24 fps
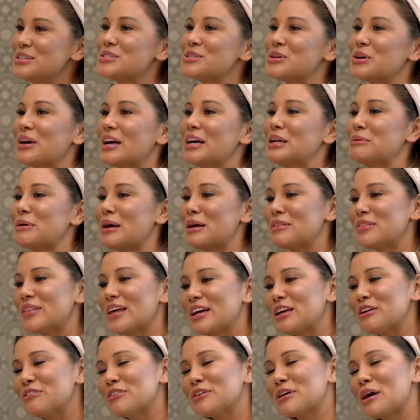So anyway,
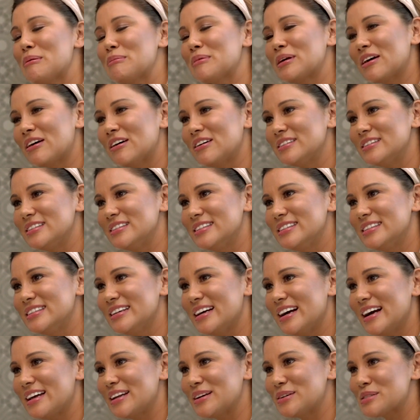thank you for coming on.
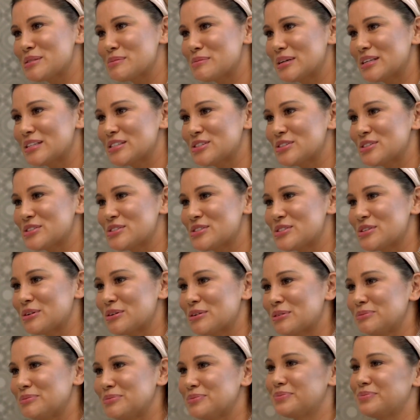Thank you for
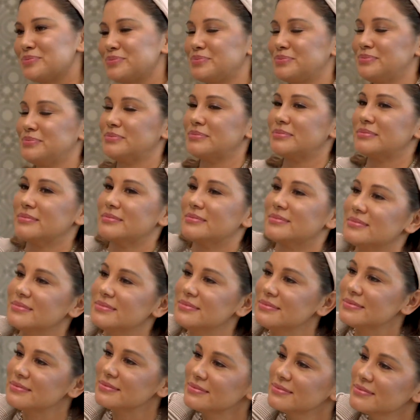having me. Thank
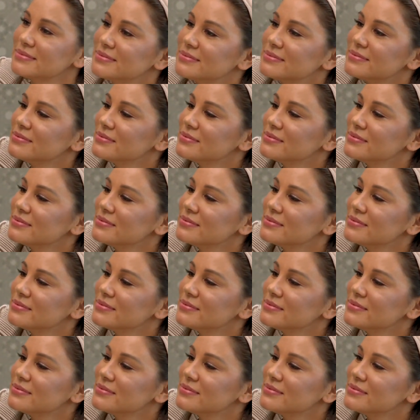you.